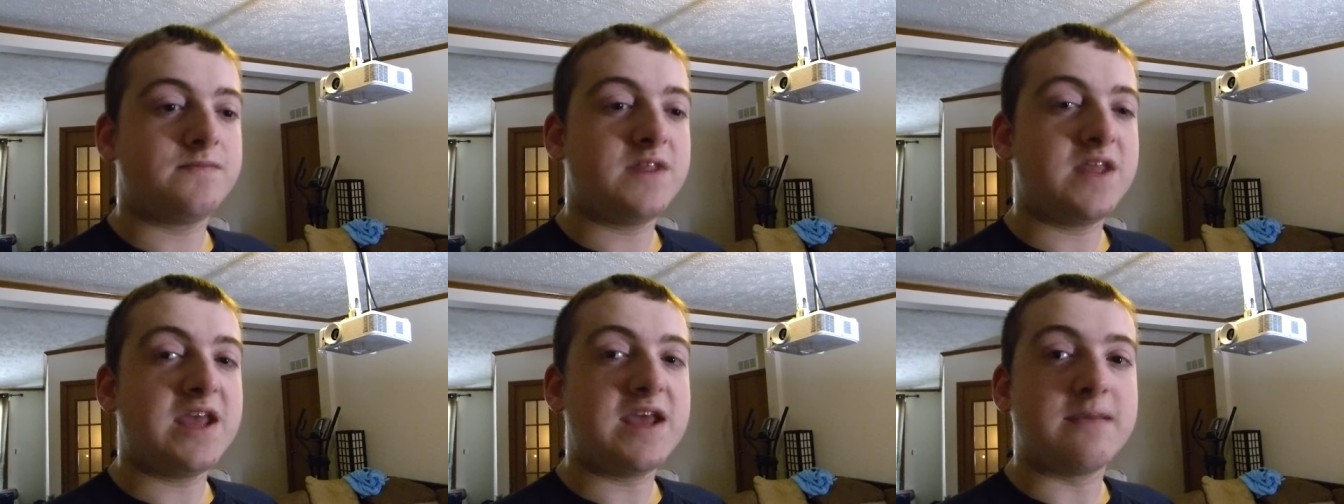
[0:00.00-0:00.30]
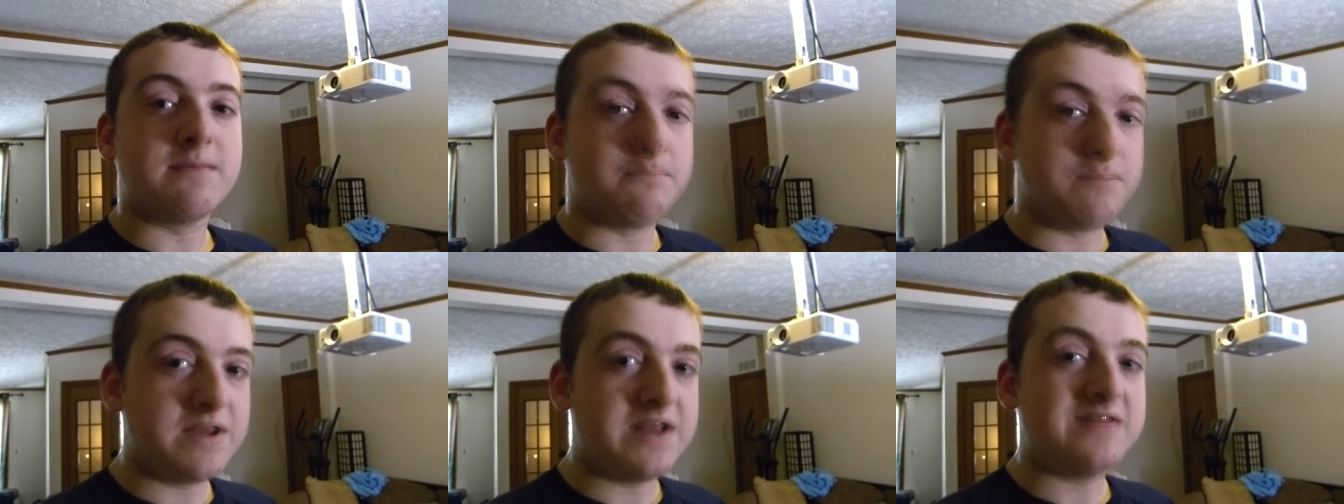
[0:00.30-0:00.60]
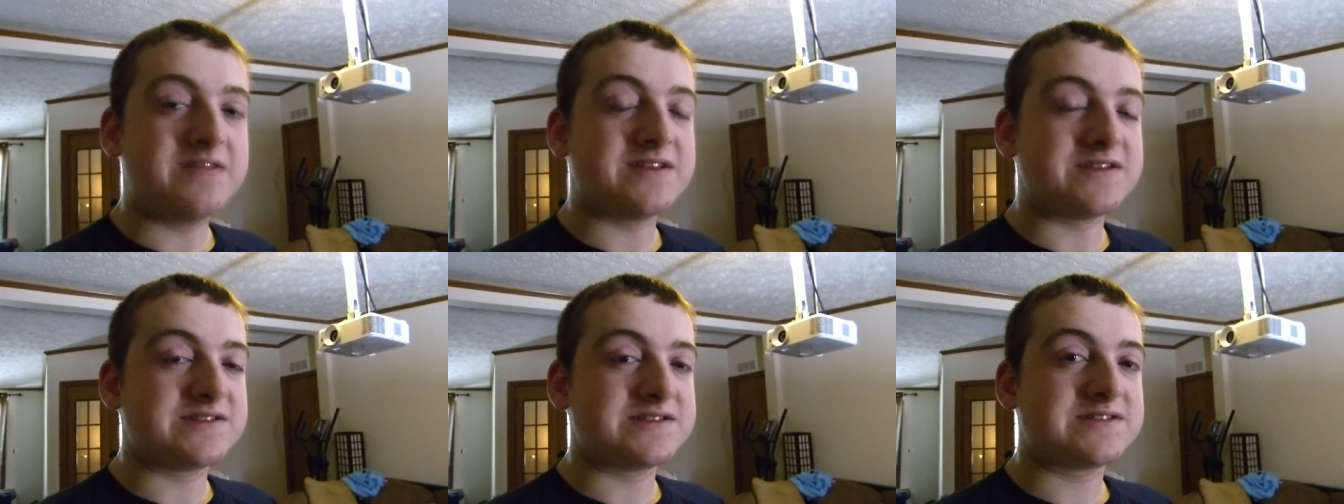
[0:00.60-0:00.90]
he can
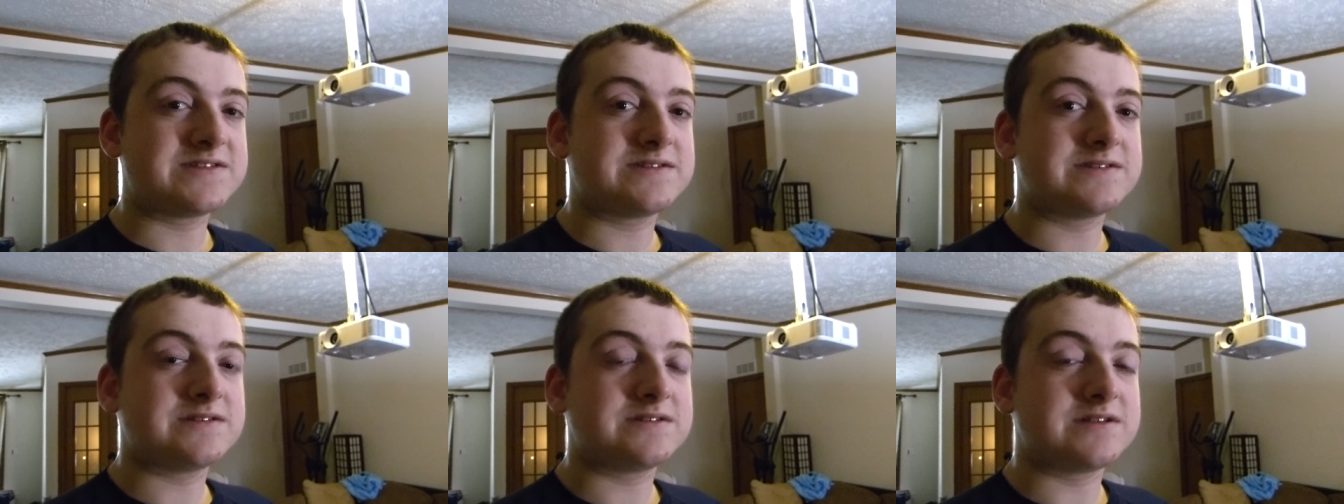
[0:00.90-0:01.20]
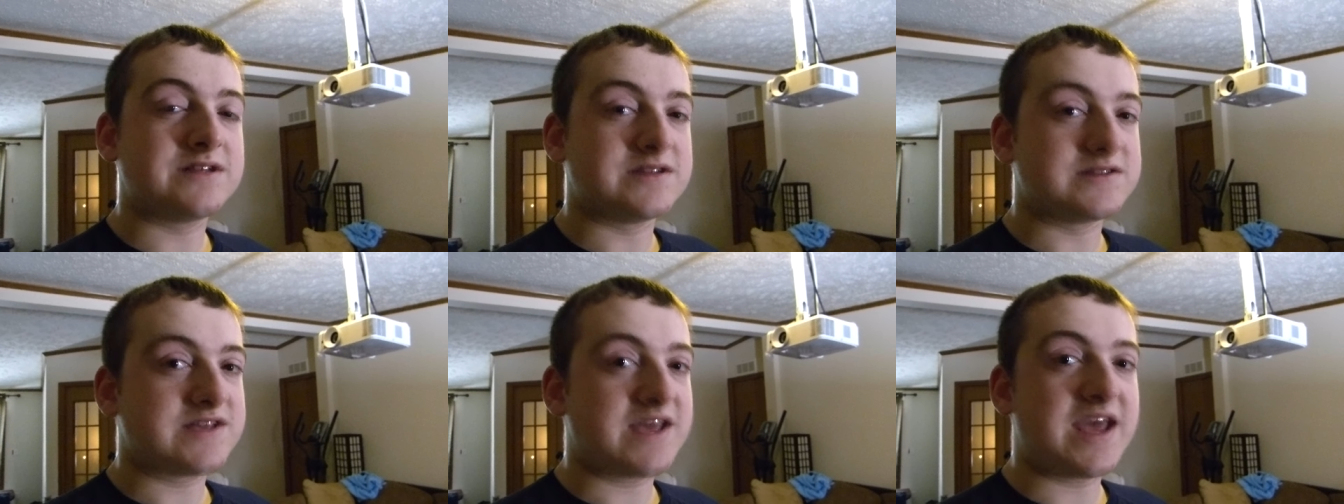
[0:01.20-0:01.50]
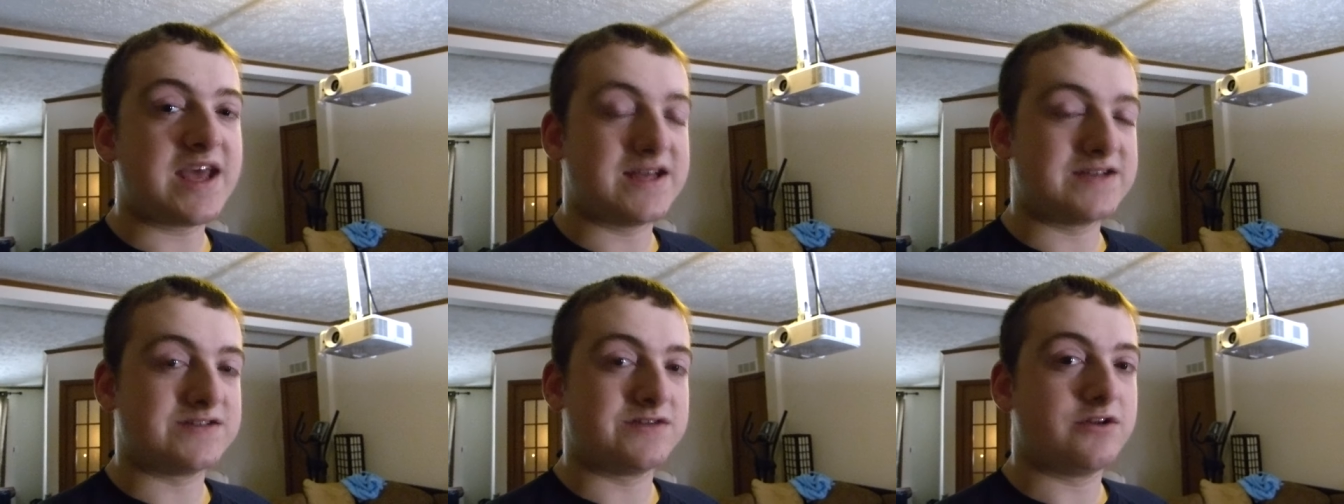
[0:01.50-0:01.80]
beat this
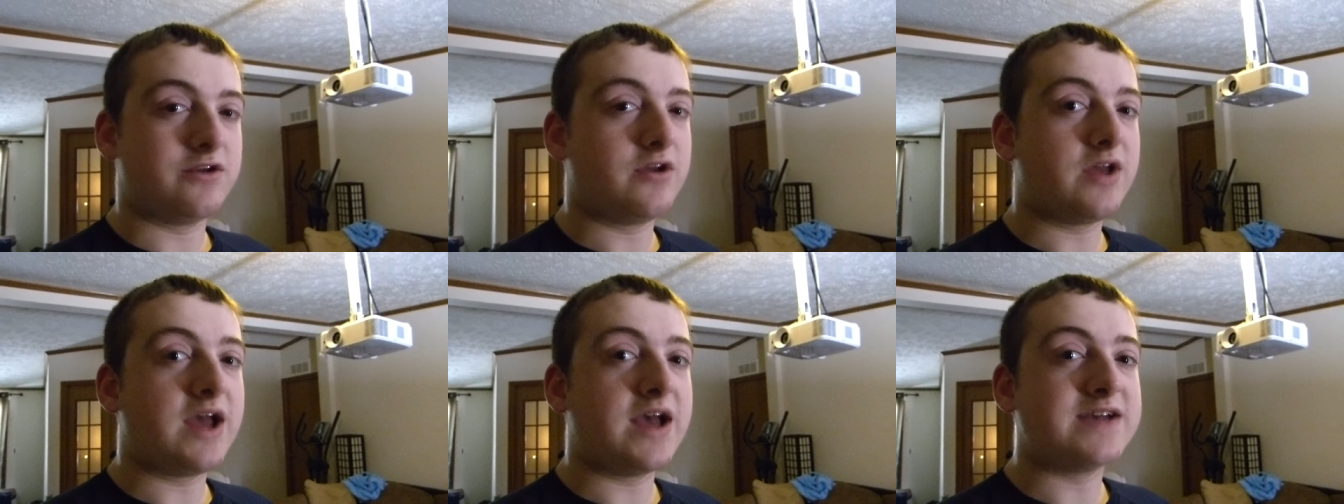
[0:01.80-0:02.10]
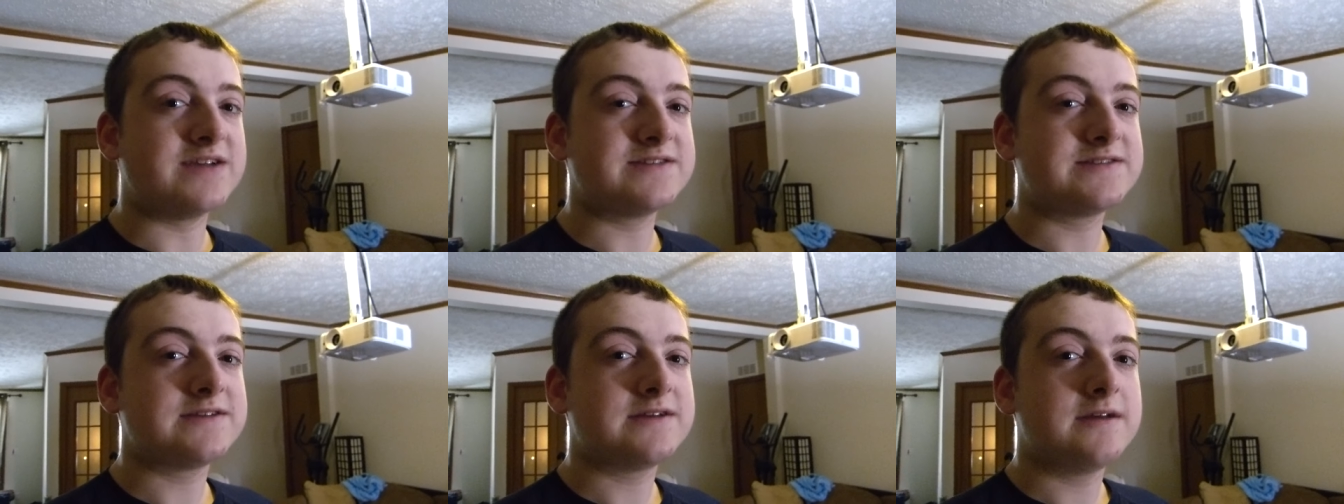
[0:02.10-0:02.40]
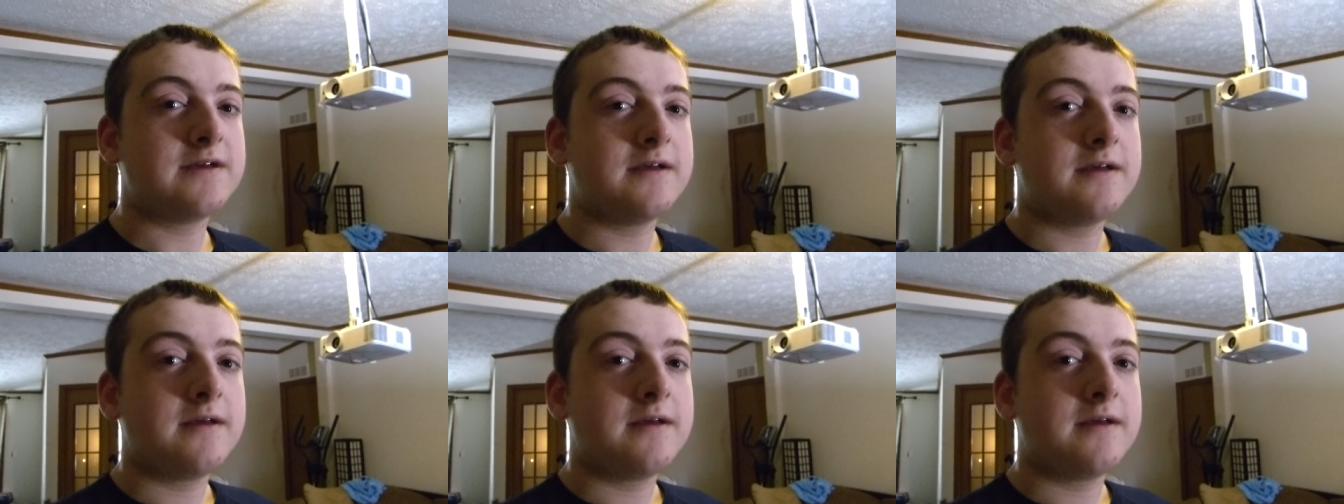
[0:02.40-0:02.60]
cancer, you guys.